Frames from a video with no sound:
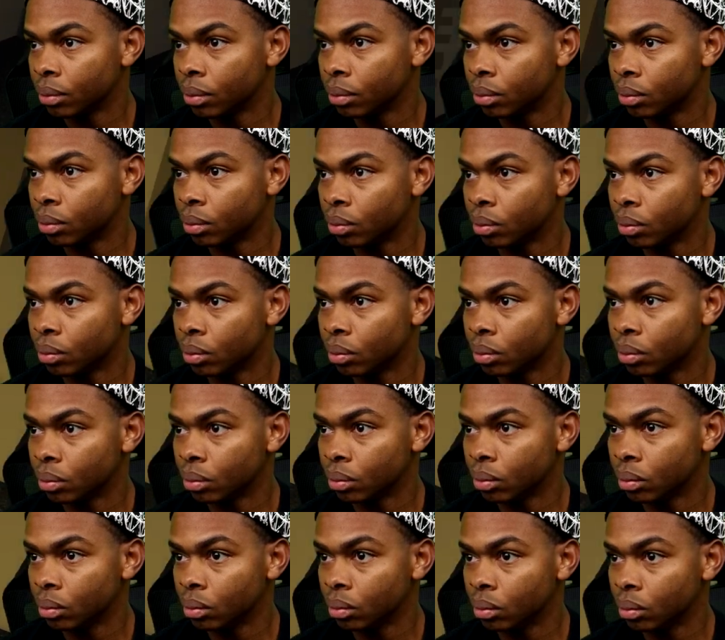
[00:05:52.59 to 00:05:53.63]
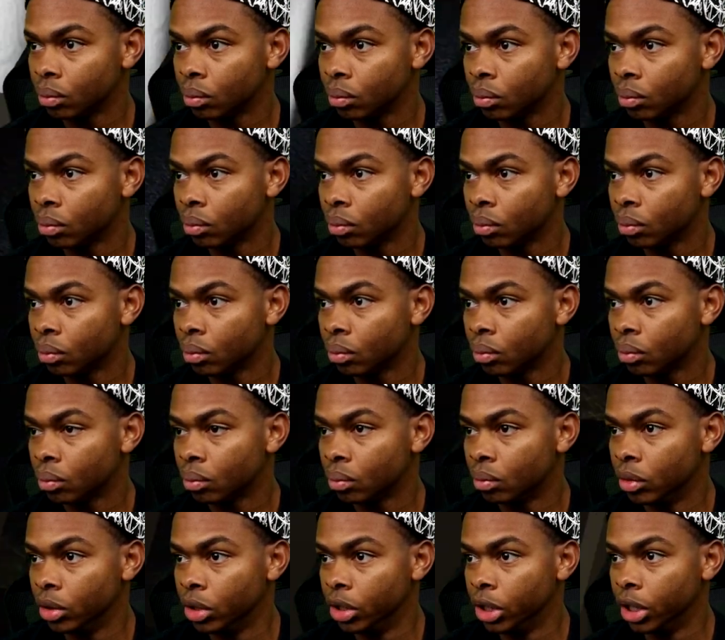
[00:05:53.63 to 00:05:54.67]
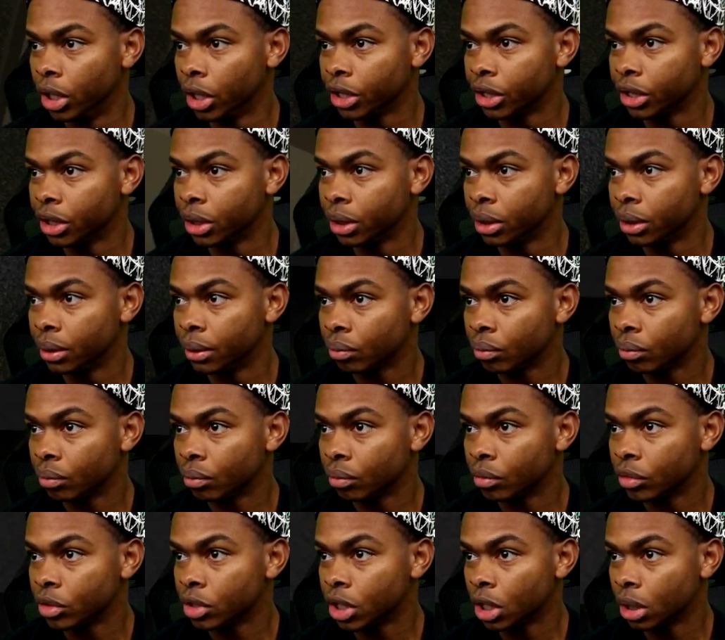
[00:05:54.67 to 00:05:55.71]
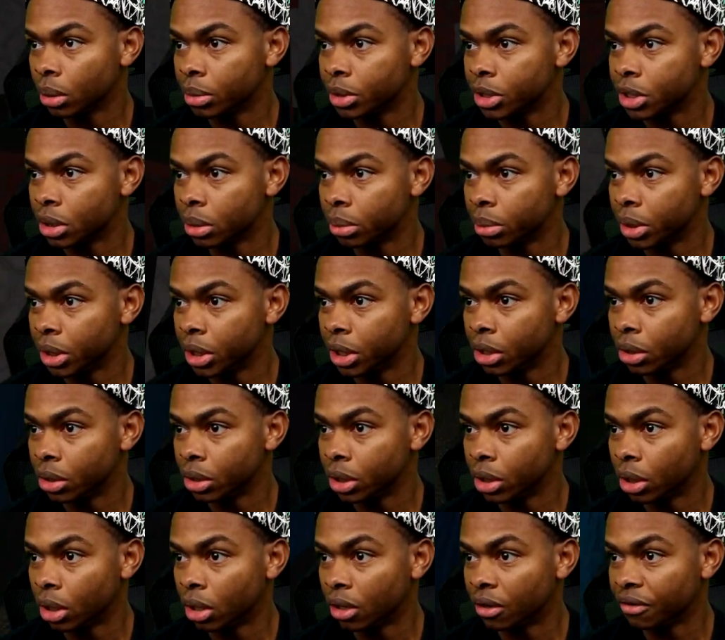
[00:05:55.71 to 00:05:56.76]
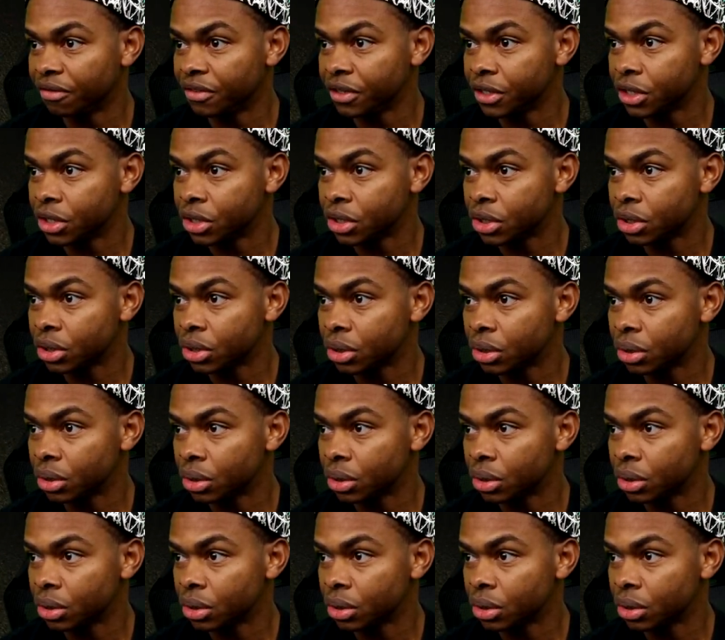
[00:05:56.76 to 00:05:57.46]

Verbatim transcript: Mm Nothing. There's gotta be something in here in the office.